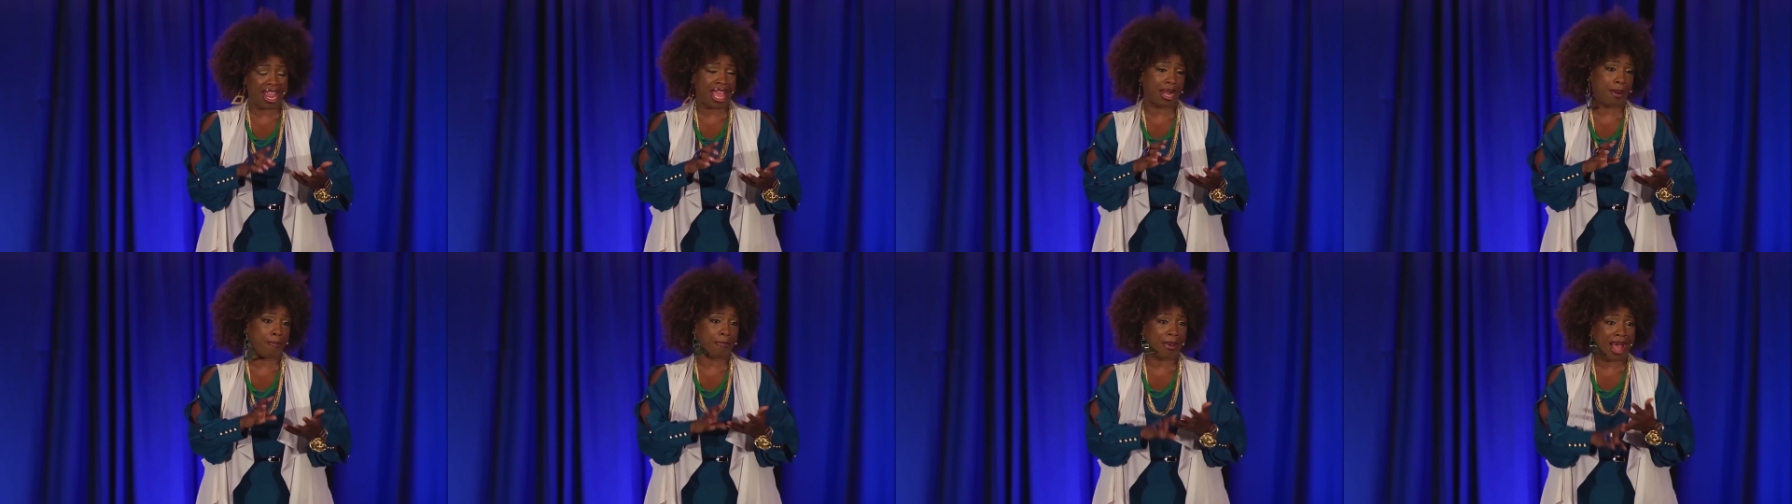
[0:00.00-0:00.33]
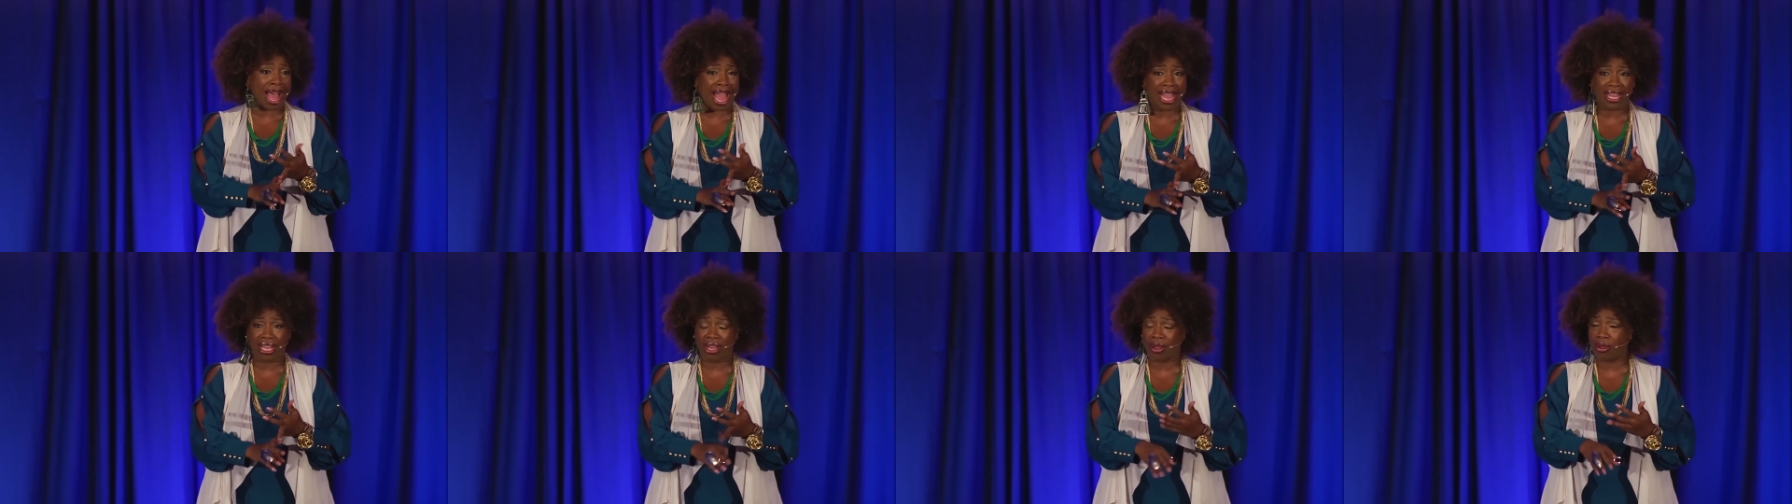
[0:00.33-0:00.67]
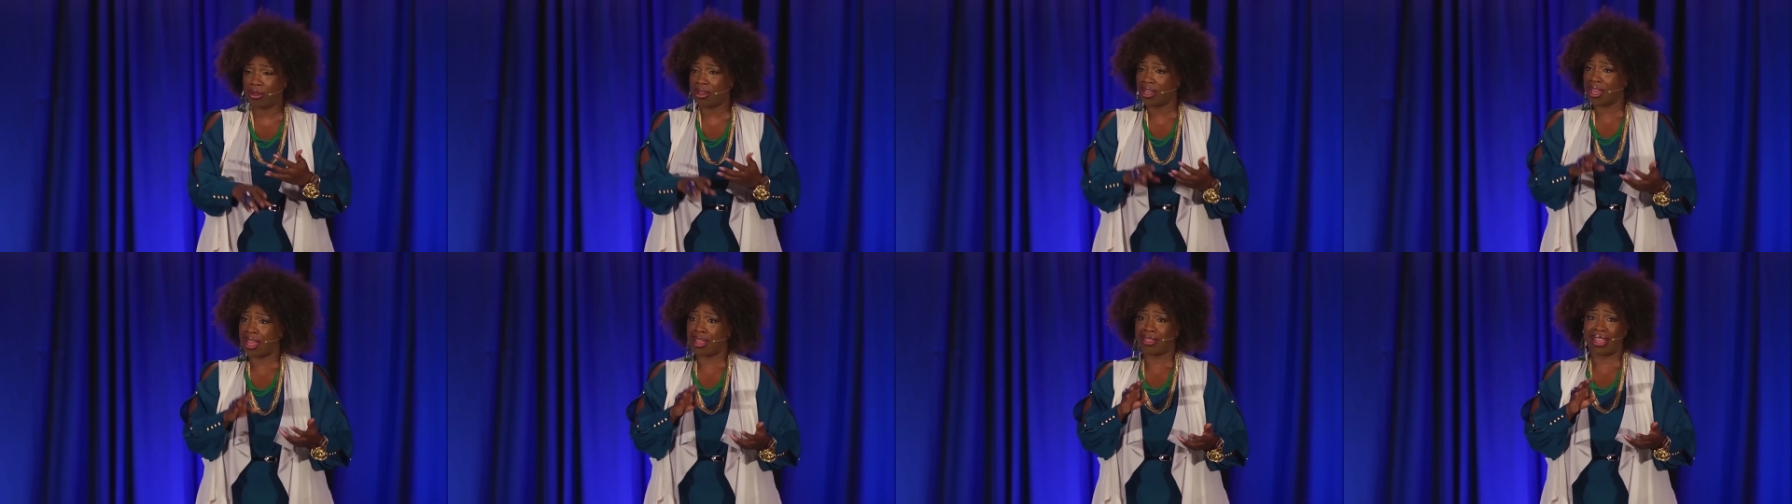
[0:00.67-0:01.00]
they had a
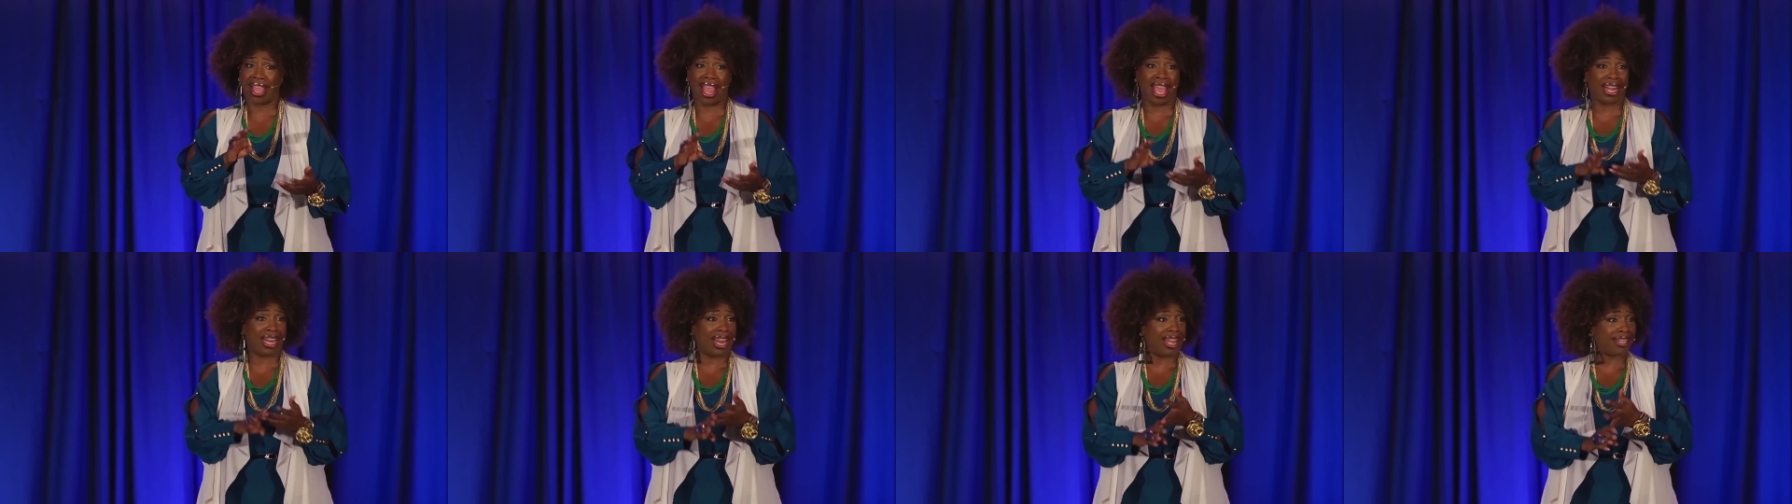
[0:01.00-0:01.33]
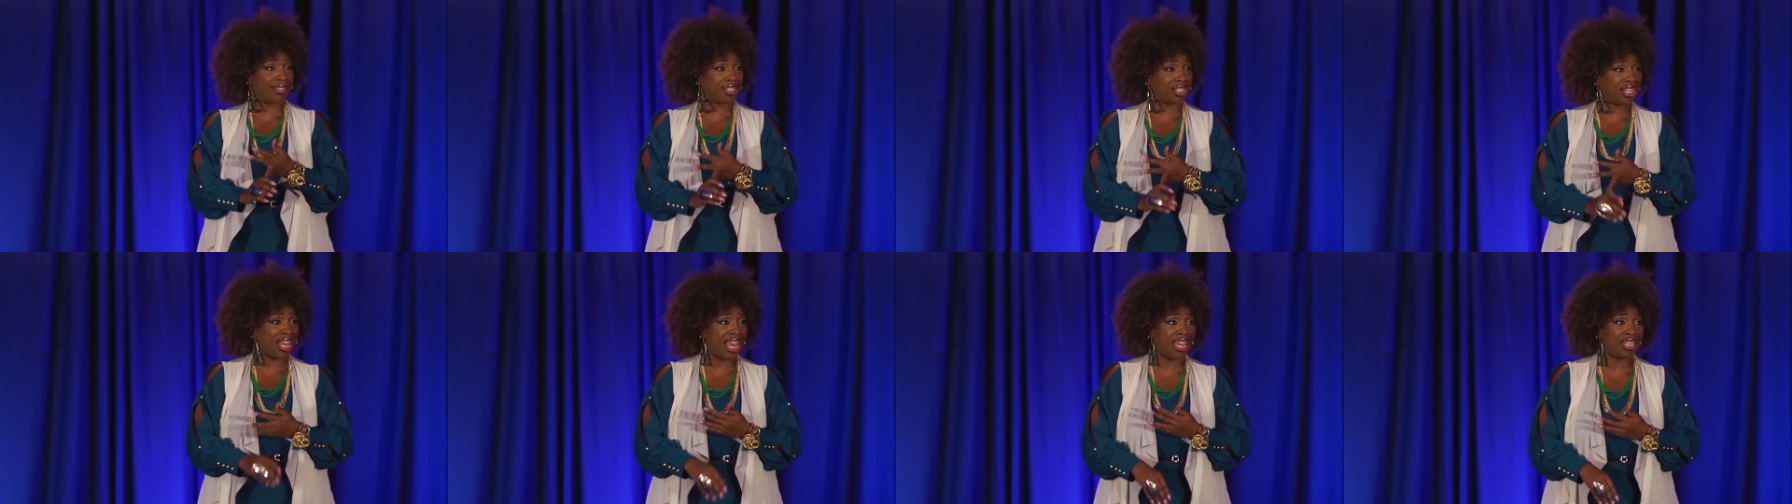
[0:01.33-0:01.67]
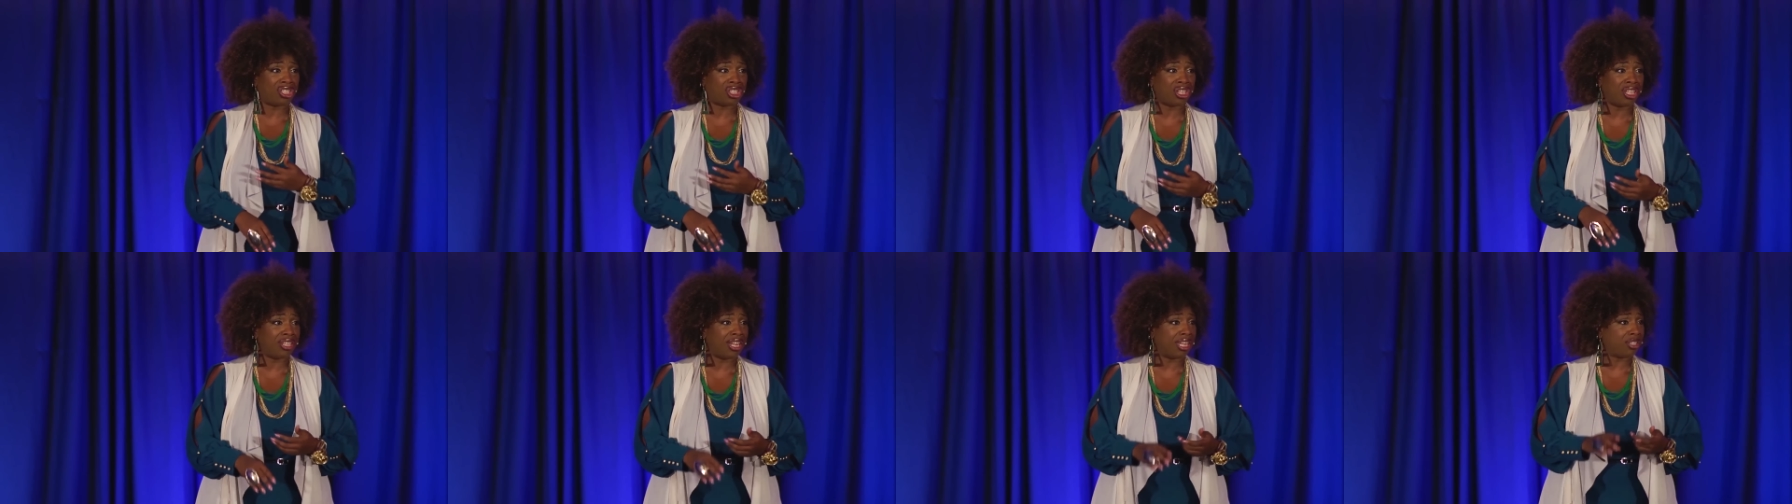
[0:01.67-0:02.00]
bio, they had an
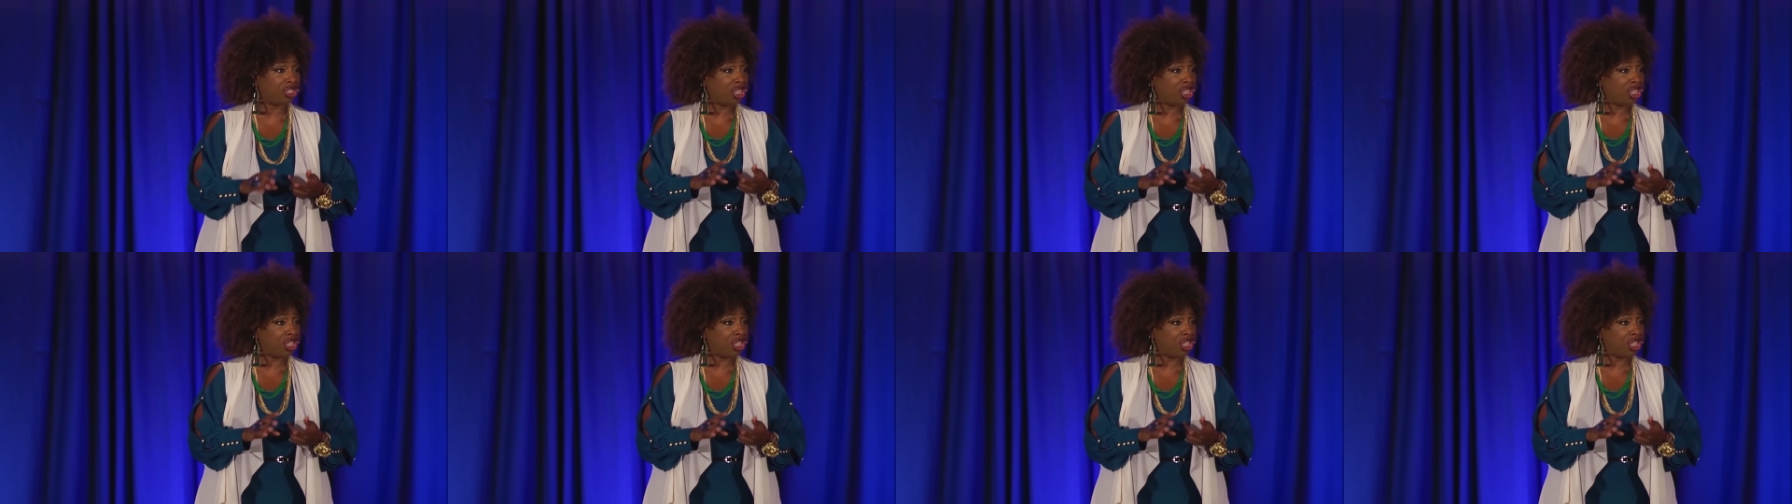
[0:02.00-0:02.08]
education.